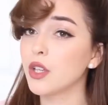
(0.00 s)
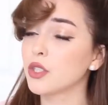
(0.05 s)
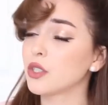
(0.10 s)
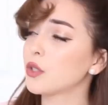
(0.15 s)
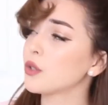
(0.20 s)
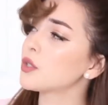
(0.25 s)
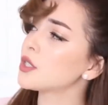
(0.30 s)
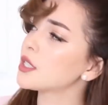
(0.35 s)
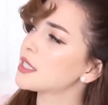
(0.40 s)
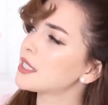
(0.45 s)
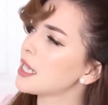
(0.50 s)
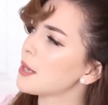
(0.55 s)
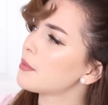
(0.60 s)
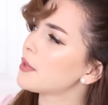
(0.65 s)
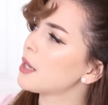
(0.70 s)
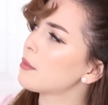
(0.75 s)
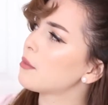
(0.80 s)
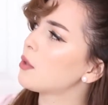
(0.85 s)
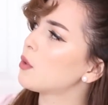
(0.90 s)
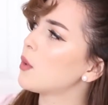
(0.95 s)
So step
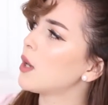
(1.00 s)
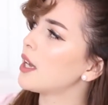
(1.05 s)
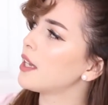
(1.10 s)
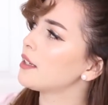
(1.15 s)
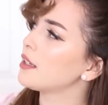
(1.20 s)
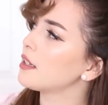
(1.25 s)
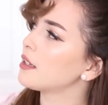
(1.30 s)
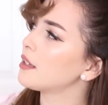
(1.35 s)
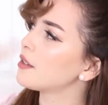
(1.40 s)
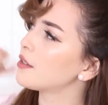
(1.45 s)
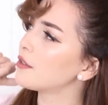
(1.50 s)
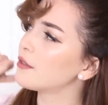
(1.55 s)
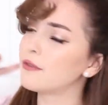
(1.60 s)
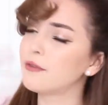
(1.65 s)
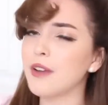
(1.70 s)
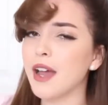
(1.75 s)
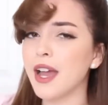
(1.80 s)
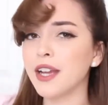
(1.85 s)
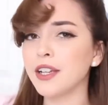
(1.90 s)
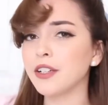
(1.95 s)
number one,
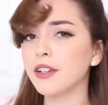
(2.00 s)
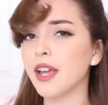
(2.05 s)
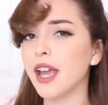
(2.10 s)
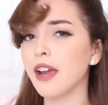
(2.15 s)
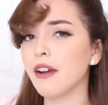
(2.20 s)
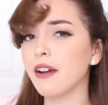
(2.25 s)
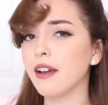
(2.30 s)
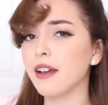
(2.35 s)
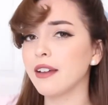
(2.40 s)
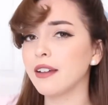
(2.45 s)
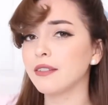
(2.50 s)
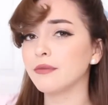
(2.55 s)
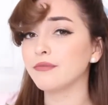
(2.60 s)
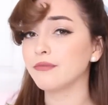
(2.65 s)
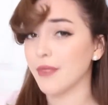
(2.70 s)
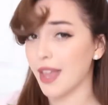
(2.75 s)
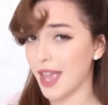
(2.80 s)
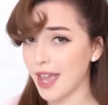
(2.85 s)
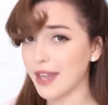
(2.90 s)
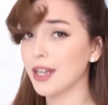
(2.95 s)
find your era
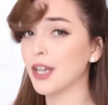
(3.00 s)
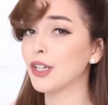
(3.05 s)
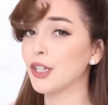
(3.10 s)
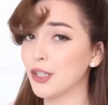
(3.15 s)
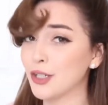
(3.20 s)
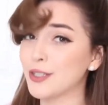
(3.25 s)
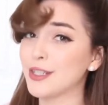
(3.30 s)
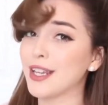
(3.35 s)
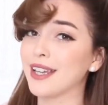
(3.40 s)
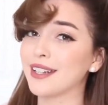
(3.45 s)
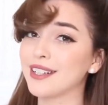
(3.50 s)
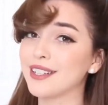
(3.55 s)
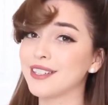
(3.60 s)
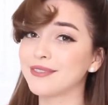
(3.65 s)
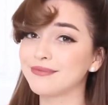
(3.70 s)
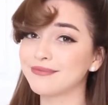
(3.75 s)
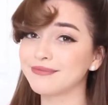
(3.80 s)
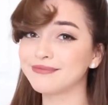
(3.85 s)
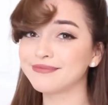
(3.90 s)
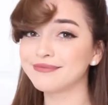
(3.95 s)
and understand it.